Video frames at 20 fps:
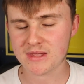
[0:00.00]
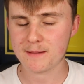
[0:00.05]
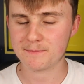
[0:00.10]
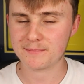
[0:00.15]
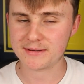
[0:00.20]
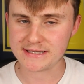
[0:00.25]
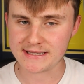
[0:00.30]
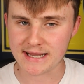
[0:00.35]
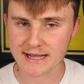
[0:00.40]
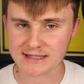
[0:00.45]

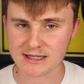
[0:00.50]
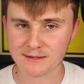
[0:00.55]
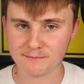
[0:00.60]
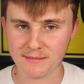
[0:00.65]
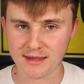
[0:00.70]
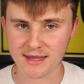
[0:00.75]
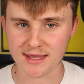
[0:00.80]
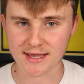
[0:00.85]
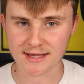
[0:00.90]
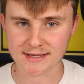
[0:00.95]
But it's getting
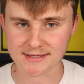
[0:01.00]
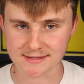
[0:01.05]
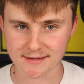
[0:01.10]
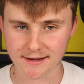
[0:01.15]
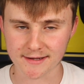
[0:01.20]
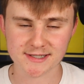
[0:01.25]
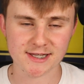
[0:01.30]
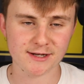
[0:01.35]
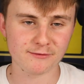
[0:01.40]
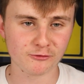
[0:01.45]
me
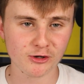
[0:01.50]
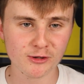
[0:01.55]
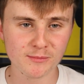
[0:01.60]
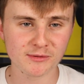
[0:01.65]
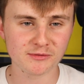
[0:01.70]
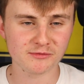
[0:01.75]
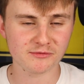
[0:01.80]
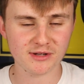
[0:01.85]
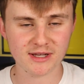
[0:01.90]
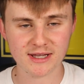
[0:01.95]
excited.
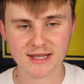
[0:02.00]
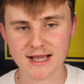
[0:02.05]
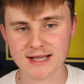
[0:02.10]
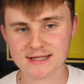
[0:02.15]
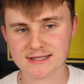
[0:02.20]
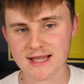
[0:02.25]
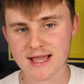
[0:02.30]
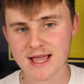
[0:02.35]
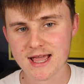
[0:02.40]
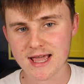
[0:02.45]
Ruben
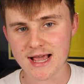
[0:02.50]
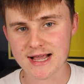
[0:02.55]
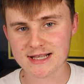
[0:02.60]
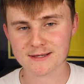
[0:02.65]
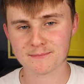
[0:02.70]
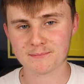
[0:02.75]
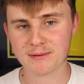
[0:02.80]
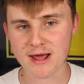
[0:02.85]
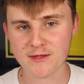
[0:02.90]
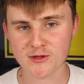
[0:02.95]
Rodrigues is
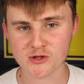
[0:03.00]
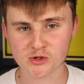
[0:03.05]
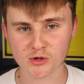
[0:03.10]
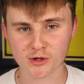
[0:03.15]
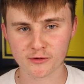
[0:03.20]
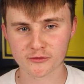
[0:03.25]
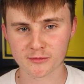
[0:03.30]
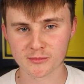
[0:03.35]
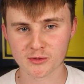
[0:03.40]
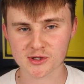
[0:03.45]
a player that
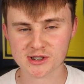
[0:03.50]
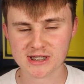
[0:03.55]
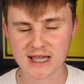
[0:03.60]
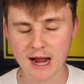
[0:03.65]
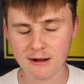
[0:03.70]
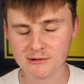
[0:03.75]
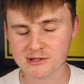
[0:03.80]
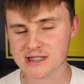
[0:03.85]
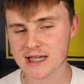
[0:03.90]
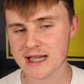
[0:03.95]
joined from Notts
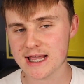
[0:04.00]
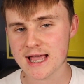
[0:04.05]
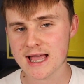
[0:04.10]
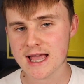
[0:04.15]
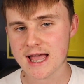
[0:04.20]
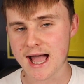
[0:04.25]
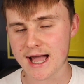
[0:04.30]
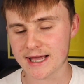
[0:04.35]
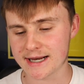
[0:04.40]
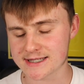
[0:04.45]
County
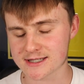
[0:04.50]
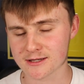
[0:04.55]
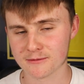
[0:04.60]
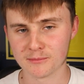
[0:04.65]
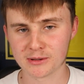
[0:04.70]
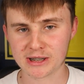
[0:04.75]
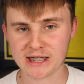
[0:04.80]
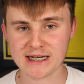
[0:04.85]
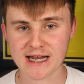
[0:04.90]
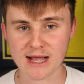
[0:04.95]
and is
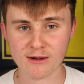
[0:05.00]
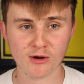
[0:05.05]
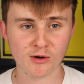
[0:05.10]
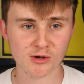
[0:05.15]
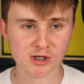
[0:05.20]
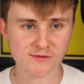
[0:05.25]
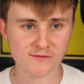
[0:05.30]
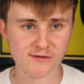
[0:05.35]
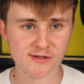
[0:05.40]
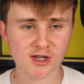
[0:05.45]
somebody now at
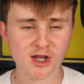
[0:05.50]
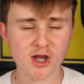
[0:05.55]
Oxford